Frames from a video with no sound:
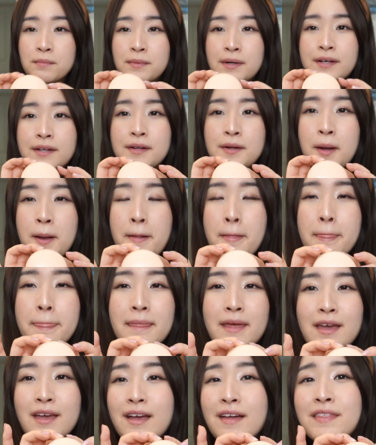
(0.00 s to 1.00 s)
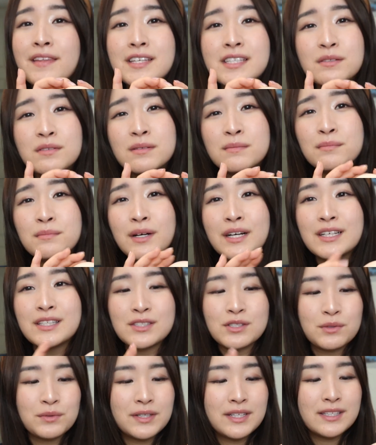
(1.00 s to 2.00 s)
but this one breaks
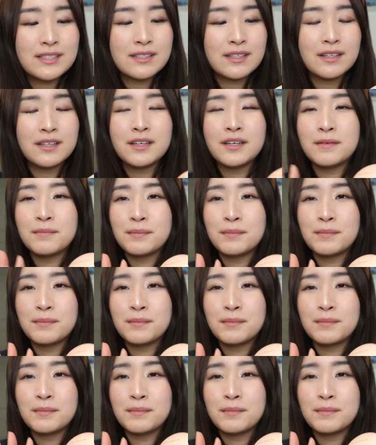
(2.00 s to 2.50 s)
so easily.